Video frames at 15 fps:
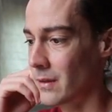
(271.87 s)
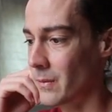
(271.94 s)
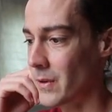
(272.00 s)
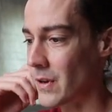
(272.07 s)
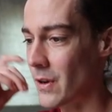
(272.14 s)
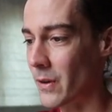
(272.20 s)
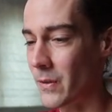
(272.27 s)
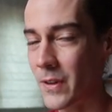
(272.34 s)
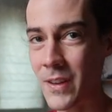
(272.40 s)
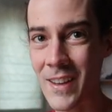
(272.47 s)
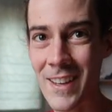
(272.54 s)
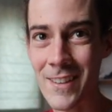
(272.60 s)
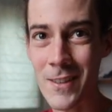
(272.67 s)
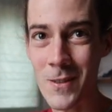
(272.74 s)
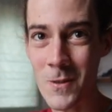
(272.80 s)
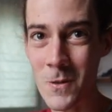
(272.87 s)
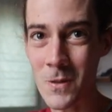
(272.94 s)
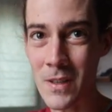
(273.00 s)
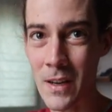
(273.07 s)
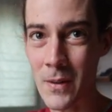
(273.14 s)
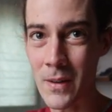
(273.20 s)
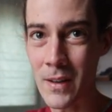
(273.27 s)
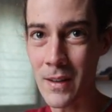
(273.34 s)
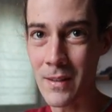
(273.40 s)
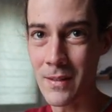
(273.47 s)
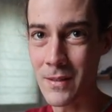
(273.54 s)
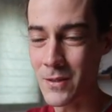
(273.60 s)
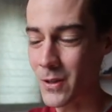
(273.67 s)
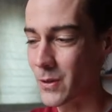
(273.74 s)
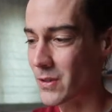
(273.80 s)
You don't really get to choose how it
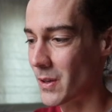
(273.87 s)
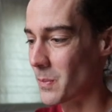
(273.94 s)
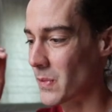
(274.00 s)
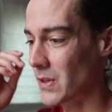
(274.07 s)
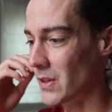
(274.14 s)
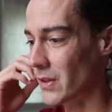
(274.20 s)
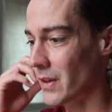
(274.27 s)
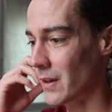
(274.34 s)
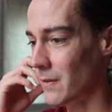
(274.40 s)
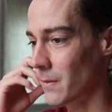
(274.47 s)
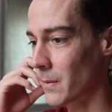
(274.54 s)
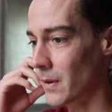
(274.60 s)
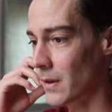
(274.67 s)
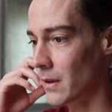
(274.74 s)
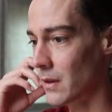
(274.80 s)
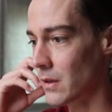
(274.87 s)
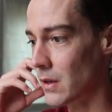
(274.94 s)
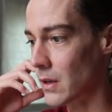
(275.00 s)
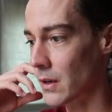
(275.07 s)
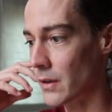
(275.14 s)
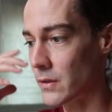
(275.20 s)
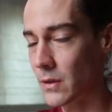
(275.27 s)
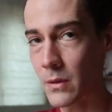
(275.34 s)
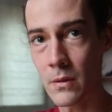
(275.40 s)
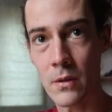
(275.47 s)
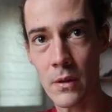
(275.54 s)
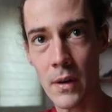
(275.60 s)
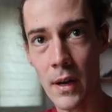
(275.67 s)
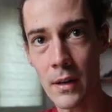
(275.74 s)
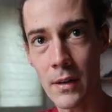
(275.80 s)
shows up in your life, but you can also
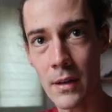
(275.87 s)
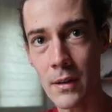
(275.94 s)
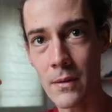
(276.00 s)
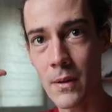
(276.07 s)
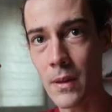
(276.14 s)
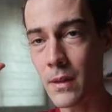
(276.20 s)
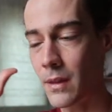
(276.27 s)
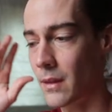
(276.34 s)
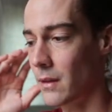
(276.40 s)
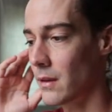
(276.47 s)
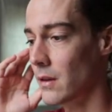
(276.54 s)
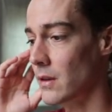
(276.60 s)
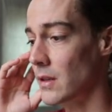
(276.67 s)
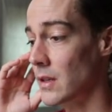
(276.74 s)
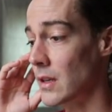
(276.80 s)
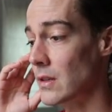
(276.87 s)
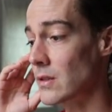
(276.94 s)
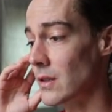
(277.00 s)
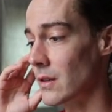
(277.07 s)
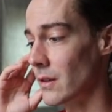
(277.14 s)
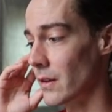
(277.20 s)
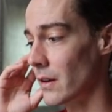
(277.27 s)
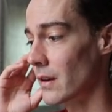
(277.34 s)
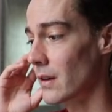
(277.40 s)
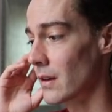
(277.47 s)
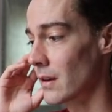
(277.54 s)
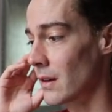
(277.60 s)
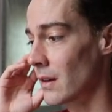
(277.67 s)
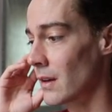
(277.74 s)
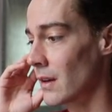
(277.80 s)
direct it with your intention a lot.
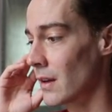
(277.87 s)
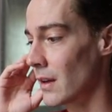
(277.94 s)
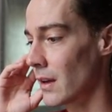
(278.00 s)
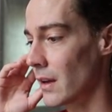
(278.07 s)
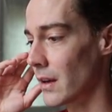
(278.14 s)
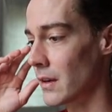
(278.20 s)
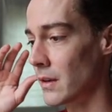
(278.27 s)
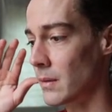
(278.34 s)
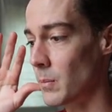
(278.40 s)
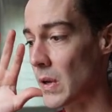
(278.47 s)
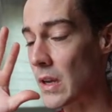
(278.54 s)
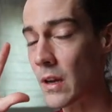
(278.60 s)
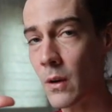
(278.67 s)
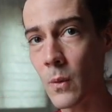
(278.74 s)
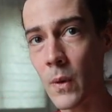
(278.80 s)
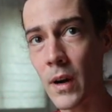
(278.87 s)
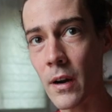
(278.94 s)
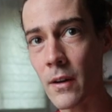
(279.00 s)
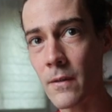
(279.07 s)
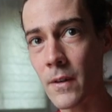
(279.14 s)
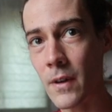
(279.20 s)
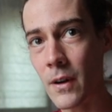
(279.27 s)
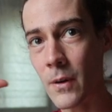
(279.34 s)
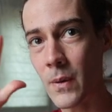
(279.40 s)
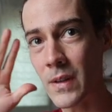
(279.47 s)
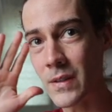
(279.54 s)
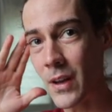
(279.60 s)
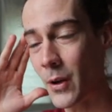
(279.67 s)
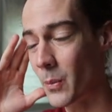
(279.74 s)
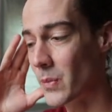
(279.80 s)
And being aware of it
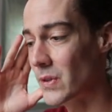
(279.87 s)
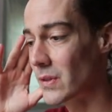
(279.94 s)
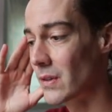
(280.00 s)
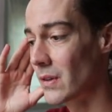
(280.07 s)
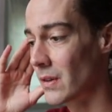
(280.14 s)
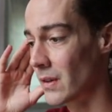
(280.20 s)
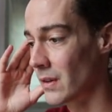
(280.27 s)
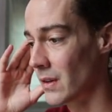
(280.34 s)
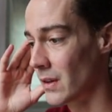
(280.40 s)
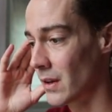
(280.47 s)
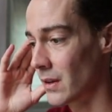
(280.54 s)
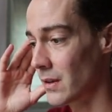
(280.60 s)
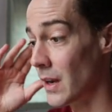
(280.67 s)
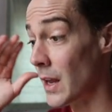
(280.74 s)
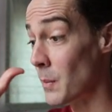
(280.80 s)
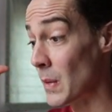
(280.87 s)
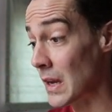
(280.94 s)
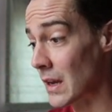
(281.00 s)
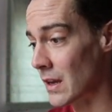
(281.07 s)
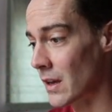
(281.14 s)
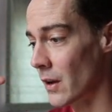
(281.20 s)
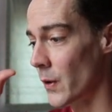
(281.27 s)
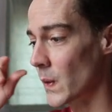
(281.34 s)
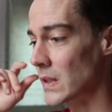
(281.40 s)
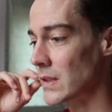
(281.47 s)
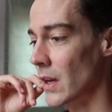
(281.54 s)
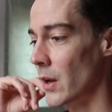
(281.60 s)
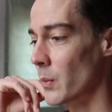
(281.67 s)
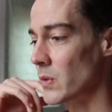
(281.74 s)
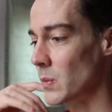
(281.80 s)
always helps. Naming it always
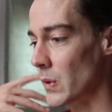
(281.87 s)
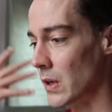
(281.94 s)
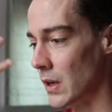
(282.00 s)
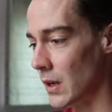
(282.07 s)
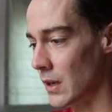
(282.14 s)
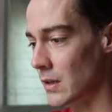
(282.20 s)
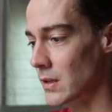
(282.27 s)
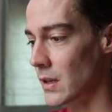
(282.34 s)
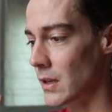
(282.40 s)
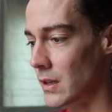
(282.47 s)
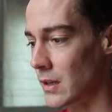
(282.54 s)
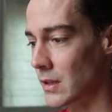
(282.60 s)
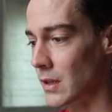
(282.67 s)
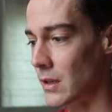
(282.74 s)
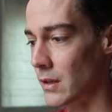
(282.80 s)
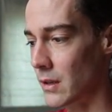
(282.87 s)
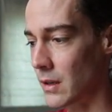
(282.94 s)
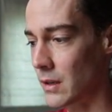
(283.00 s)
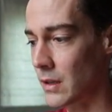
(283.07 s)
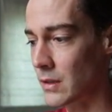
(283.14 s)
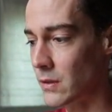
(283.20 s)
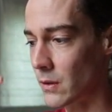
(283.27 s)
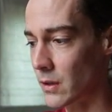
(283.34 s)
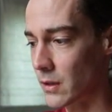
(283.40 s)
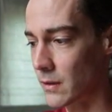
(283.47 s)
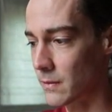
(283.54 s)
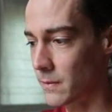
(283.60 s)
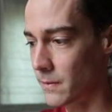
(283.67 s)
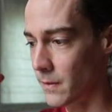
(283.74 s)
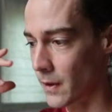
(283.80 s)
helps, bringing it to any sort
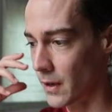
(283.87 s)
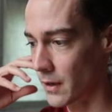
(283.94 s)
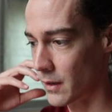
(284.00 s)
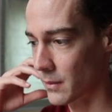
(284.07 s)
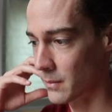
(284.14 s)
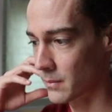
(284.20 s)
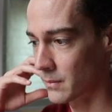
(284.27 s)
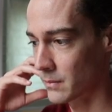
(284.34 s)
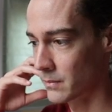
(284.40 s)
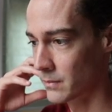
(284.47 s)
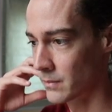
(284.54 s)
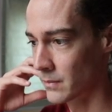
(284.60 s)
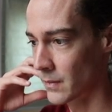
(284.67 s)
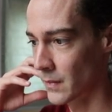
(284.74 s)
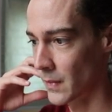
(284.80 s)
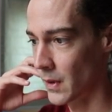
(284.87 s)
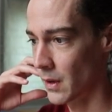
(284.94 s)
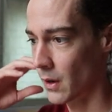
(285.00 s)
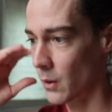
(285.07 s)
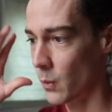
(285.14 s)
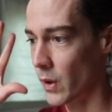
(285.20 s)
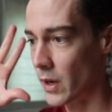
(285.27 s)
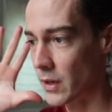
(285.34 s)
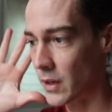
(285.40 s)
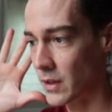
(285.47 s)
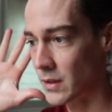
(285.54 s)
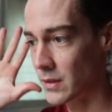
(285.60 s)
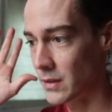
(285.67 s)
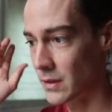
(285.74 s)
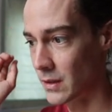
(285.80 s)
of
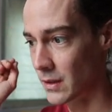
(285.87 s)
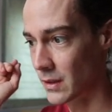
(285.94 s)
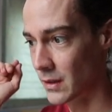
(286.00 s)
awareness